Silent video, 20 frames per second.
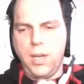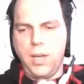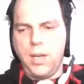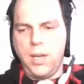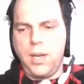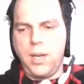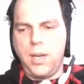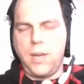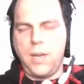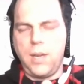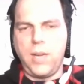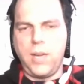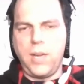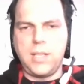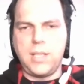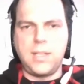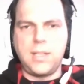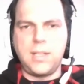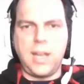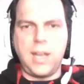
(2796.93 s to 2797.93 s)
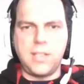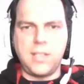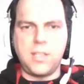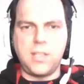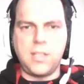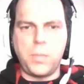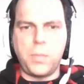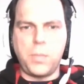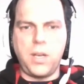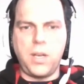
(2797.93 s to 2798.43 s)
uh, rate analysis,
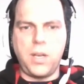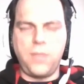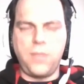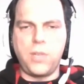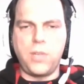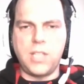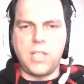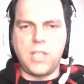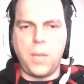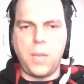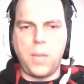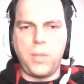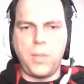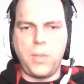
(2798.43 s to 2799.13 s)
but for example,